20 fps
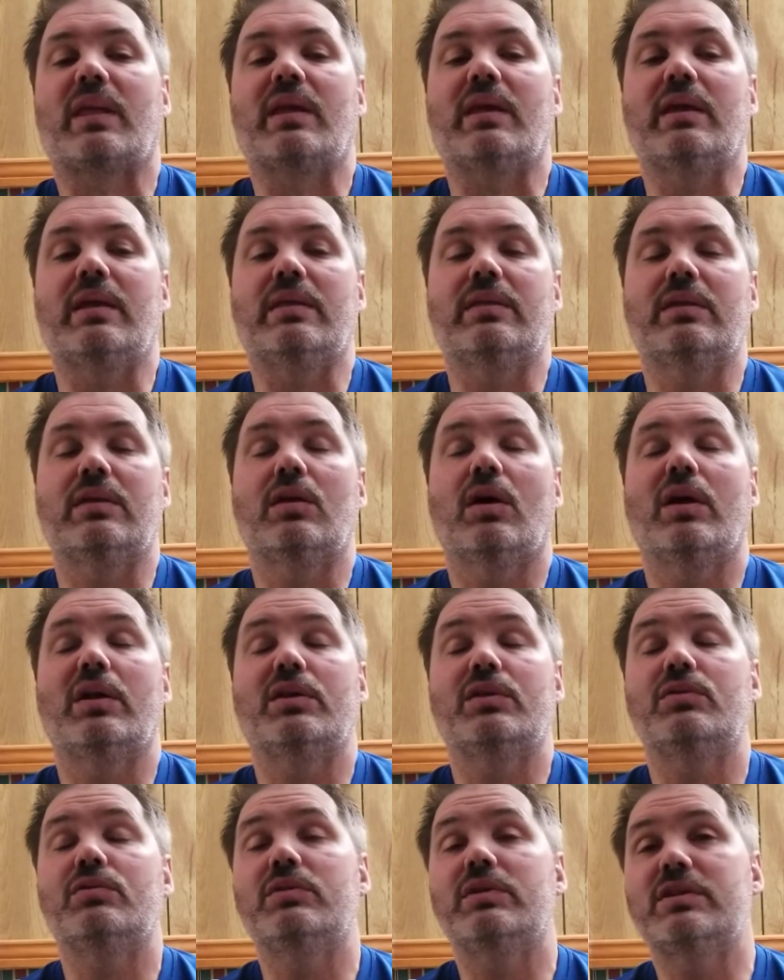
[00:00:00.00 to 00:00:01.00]
in the not
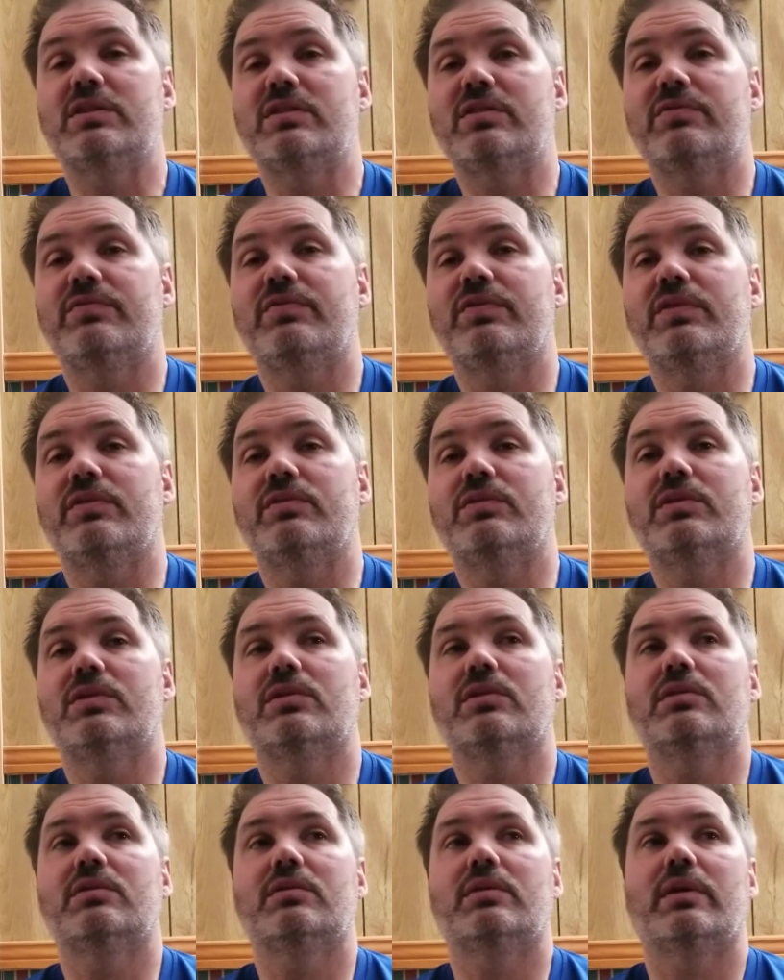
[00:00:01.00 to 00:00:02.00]
too distant
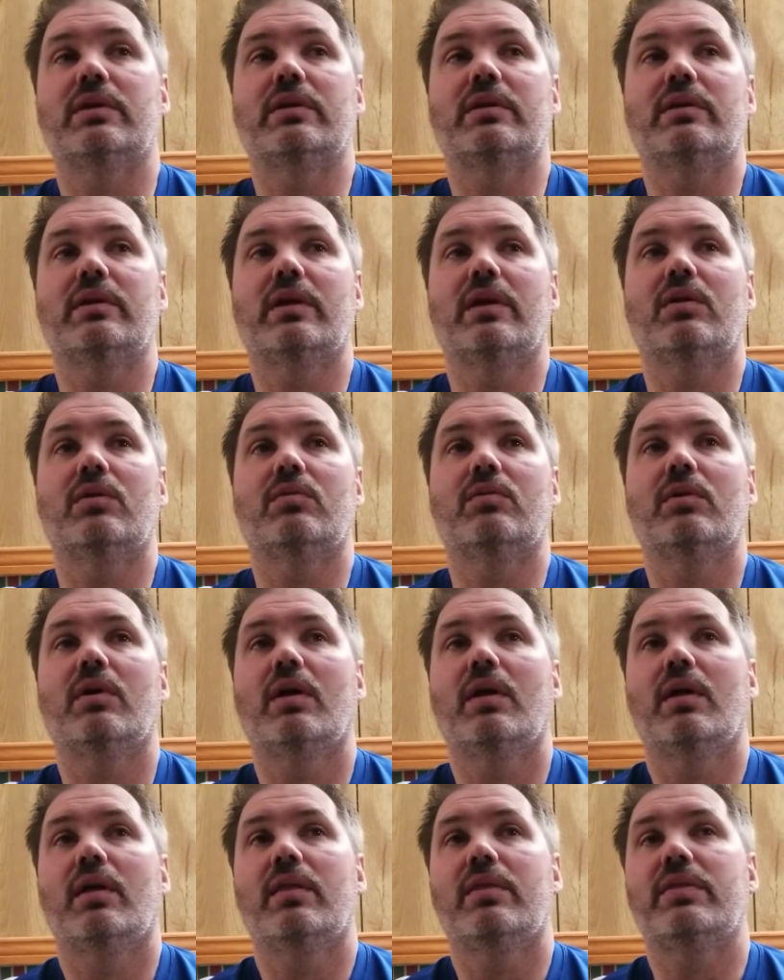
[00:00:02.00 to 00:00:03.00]
future that
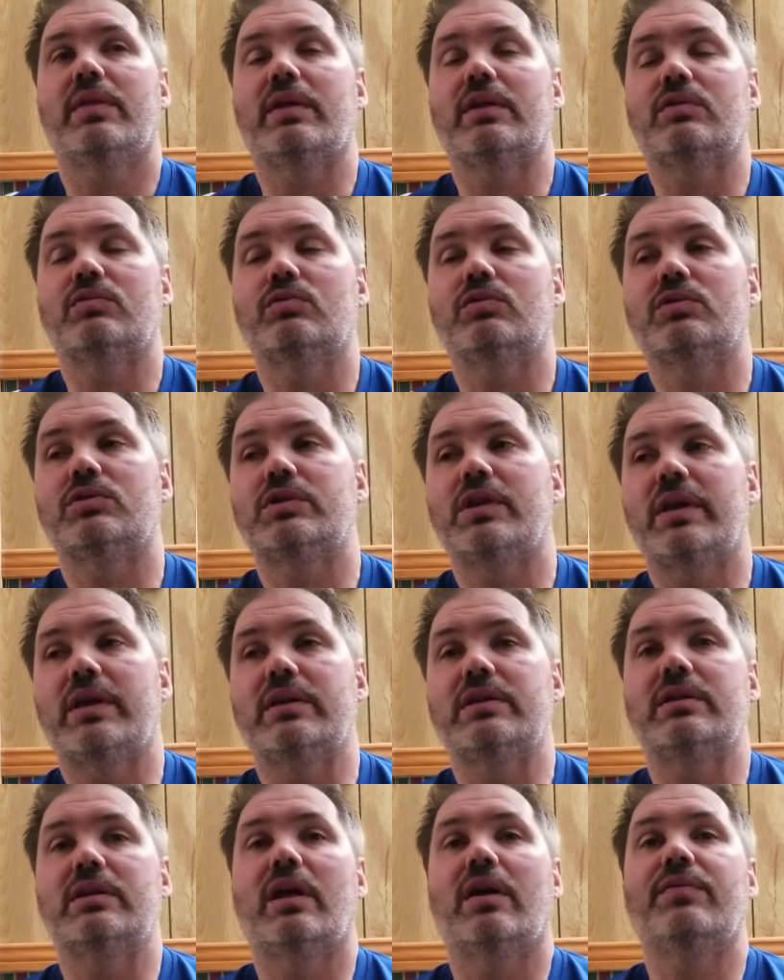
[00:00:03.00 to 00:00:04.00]
things will
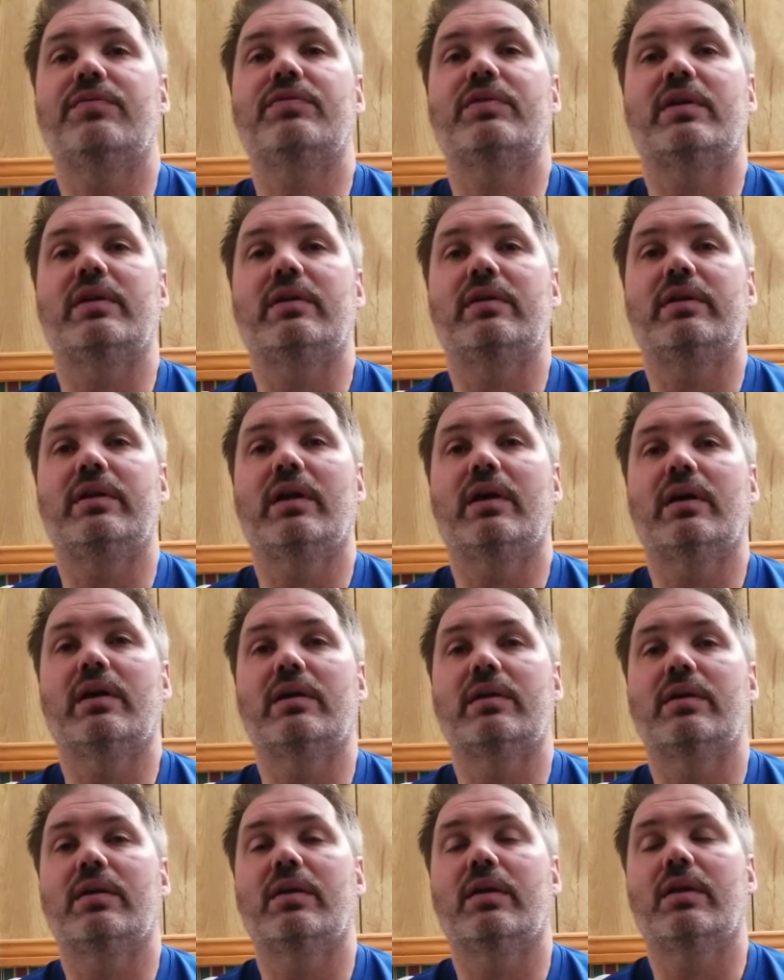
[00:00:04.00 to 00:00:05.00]
change enough that
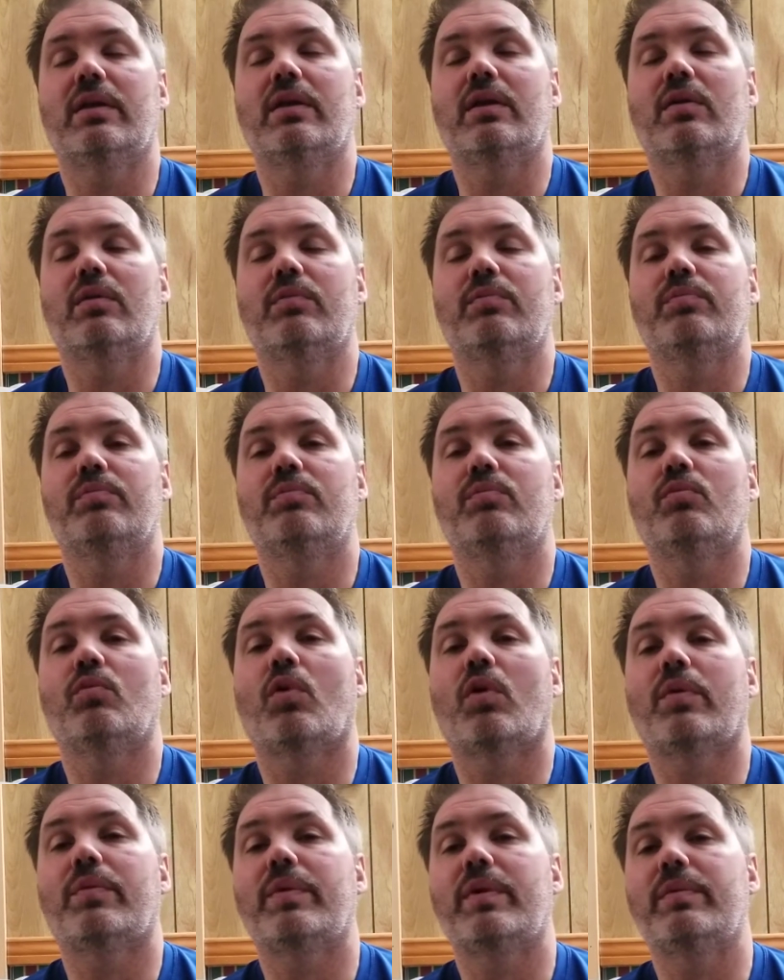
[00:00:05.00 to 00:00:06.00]

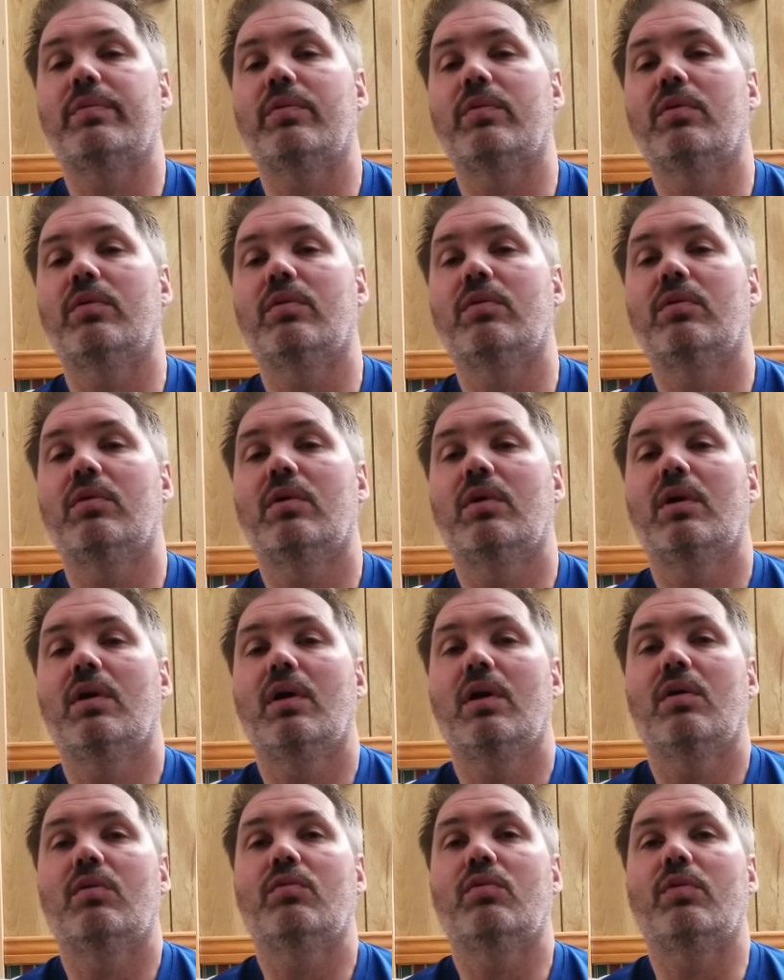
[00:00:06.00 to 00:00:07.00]
more people
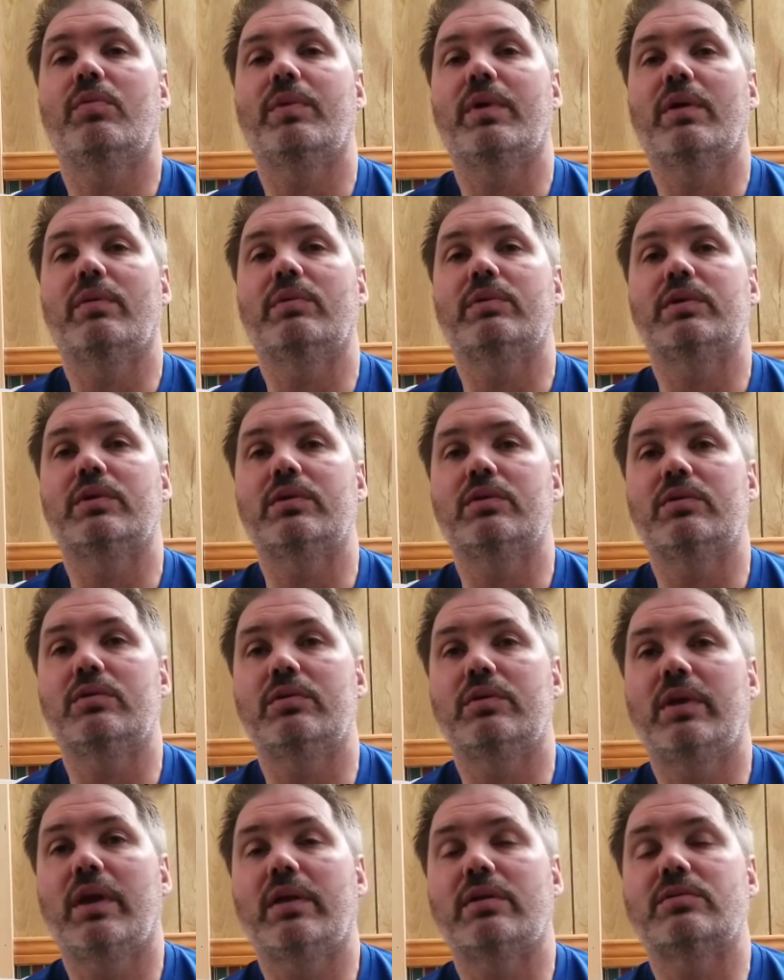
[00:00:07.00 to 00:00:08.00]
will be able to
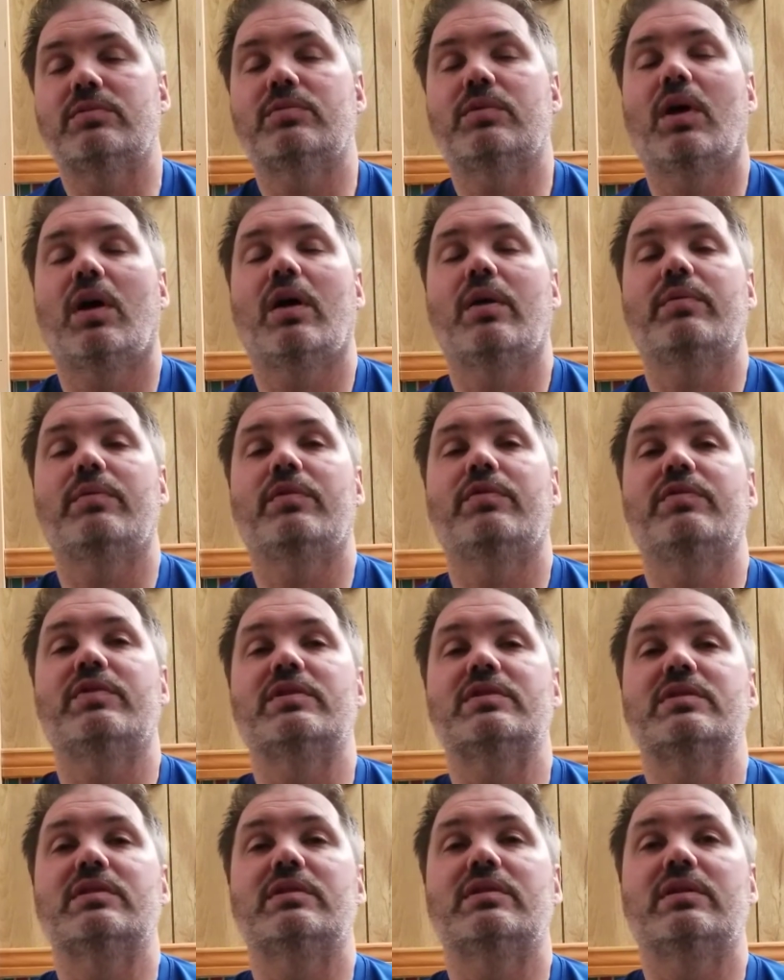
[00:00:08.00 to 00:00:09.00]
take some time to
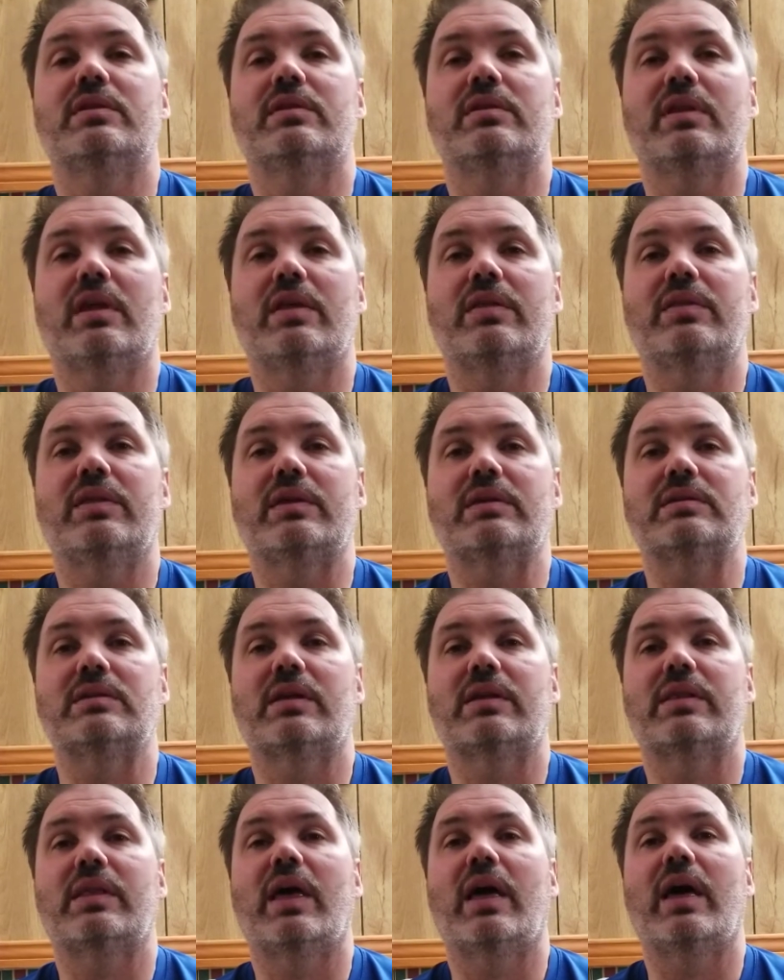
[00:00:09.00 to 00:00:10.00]
visit and things
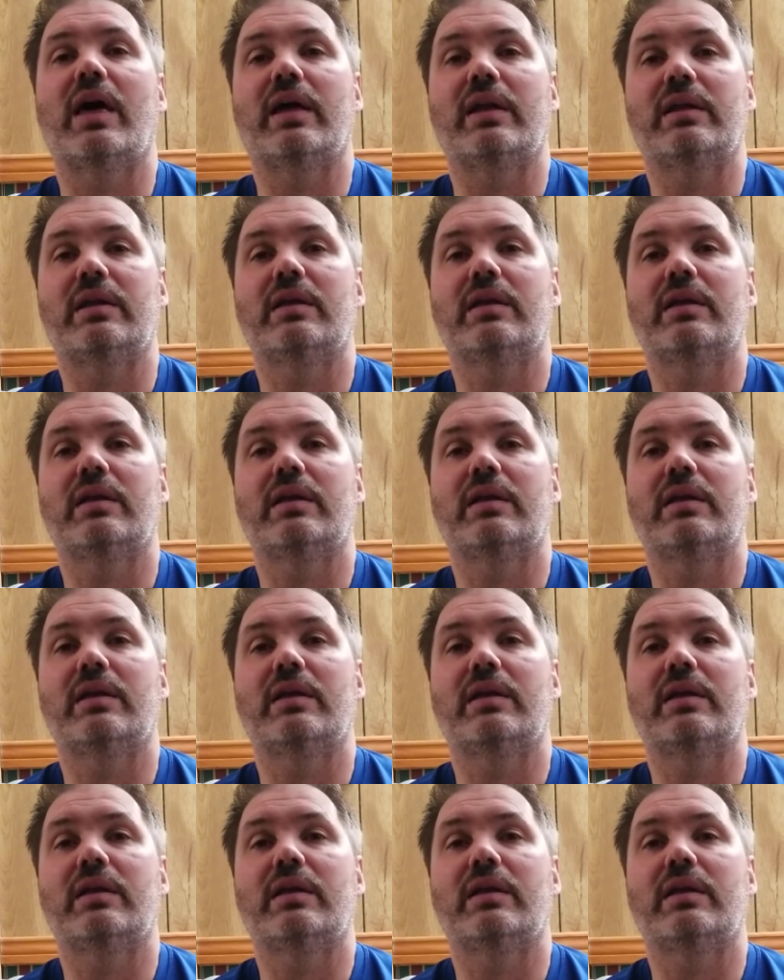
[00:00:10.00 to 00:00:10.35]
like that.